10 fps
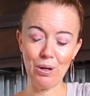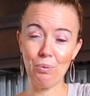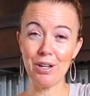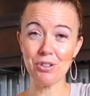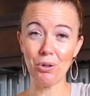We
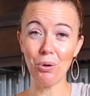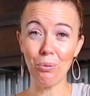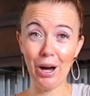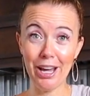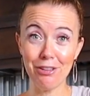went to
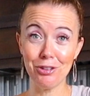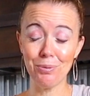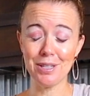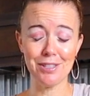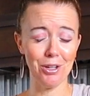Hawaii a few
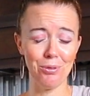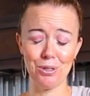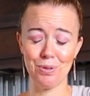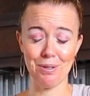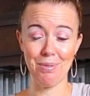weeks ago,
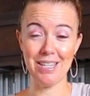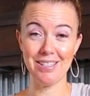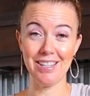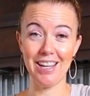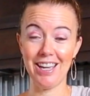which was
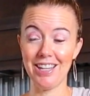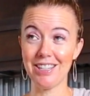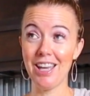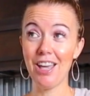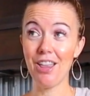amazing, and